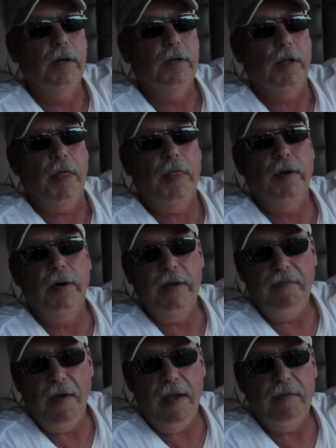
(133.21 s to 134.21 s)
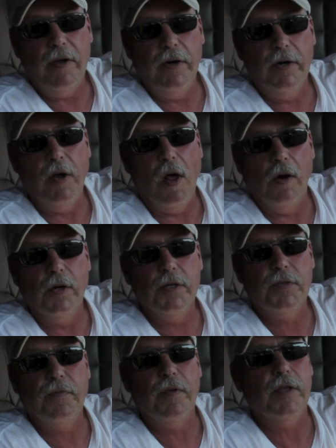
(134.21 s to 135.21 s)
to
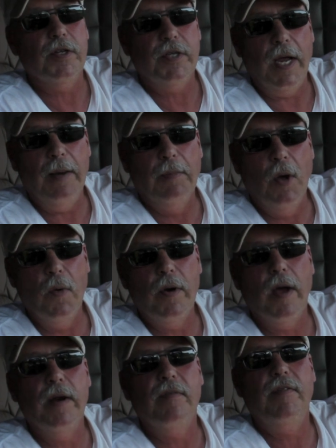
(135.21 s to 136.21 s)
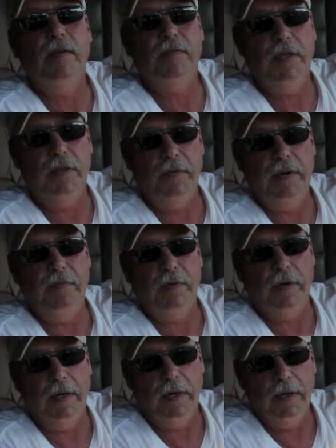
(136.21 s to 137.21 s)
$3,500 for the same load on a 53
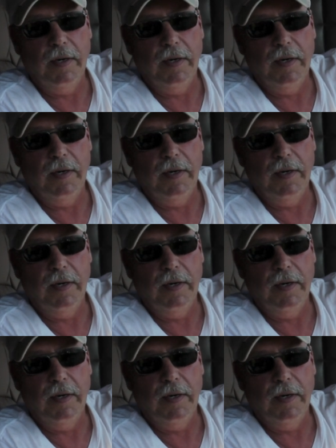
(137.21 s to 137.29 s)
footer.